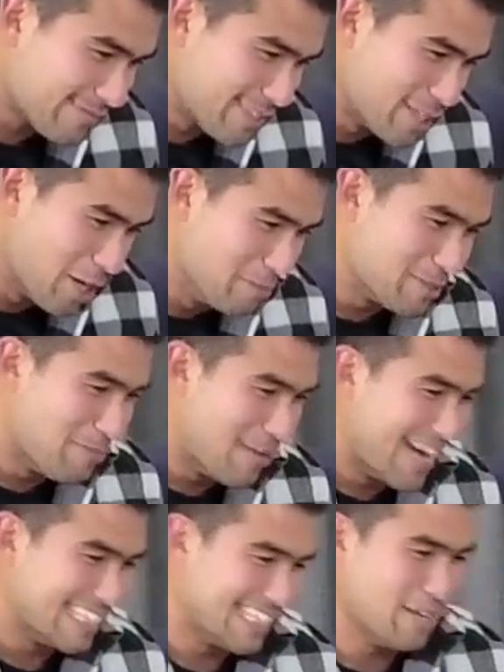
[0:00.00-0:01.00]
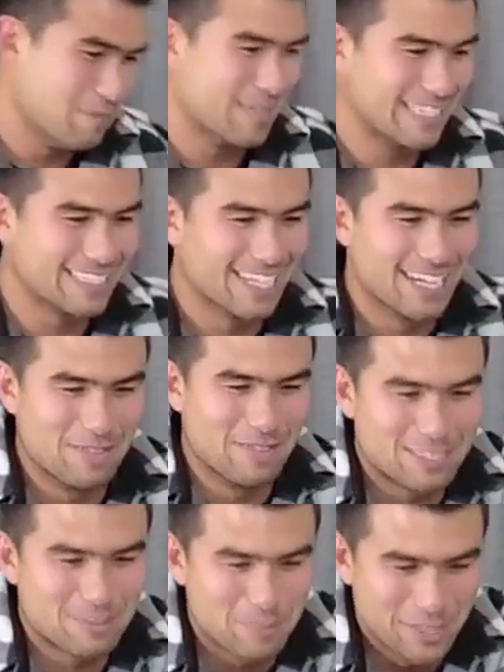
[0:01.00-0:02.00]
Dom's about to hit big time.
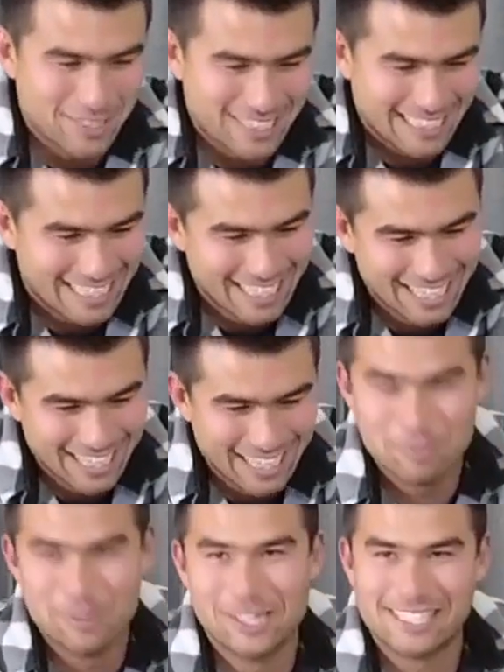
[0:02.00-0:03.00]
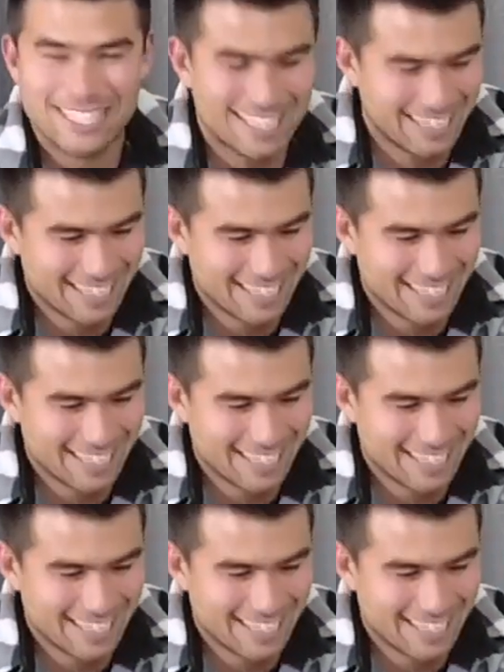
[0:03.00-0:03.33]
That's Busey. Hey, Busey.